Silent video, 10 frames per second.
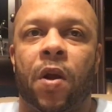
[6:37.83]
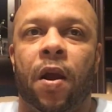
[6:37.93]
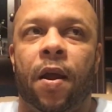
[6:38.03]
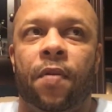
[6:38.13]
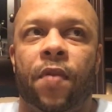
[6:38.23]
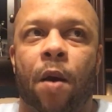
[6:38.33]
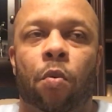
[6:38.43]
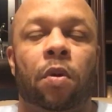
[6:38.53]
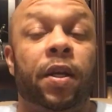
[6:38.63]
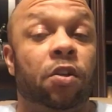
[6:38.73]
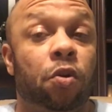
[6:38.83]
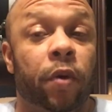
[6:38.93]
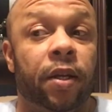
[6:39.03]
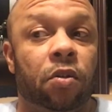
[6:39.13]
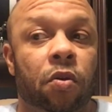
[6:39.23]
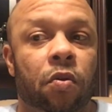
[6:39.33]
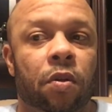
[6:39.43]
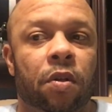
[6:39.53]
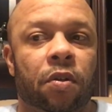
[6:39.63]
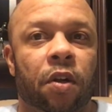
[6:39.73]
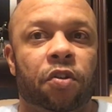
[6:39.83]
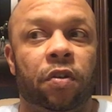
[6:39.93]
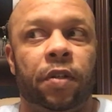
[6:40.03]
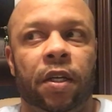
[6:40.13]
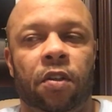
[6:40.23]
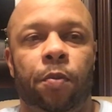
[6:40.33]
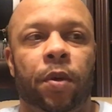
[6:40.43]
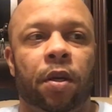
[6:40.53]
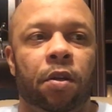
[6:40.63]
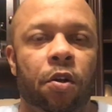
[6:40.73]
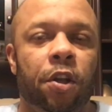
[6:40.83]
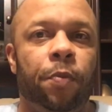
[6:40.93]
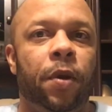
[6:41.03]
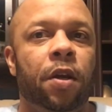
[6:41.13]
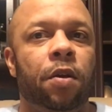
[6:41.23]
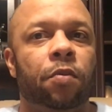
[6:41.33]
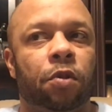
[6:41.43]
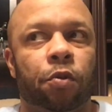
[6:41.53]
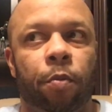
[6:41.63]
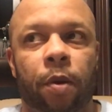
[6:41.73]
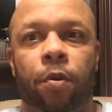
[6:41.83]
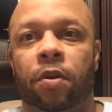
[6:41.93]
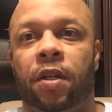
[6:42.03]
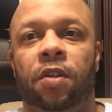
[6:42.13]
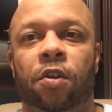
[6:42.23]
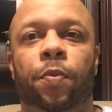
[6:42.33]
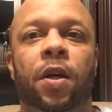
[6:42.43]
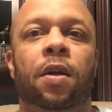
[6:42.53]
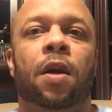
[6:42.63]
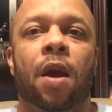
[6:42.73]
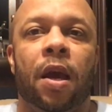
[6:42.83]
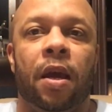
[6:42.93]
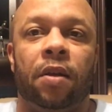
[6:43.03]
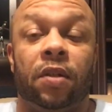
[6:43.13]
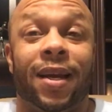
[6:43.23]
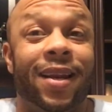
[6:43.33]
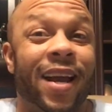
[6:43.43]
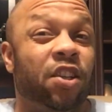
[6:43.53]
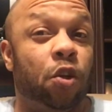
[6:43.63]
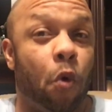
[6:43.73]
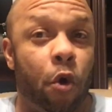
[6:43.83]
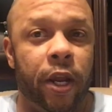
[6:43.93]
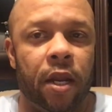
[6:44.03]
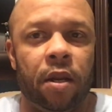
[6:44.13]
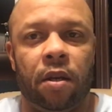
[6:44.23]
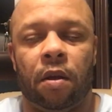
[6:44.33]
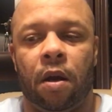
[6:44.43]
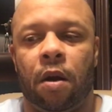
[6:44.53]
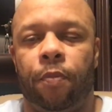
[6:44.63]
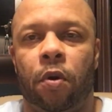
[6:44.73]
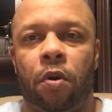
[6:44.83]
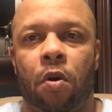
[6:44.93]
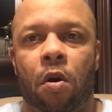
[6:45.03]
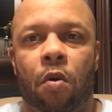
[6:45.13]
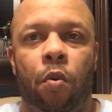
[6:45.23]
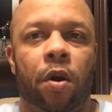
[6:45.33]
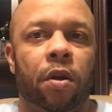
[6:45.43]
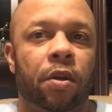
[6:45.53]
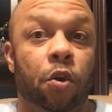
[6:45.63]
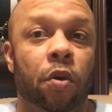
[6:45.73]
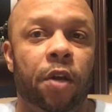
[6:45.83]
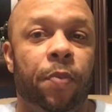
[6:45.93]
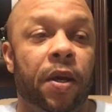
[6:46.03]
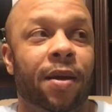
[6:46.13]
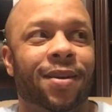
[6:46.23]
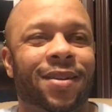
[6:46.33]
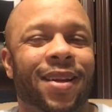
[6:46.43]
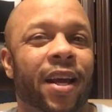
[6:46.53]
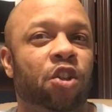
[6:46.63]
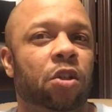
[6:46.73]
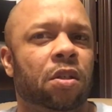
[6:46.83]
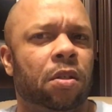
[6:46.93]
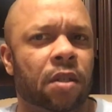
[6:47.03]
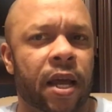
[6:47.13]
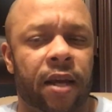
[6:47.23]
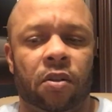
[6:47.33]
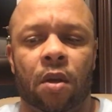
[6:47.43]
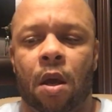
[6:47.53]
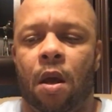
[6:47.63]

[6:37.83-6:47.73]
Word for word: And that will lead you into the discussion of TCP and UDP. Just remember, TCP is a connection-oriented protocol, where UDP is connection-less.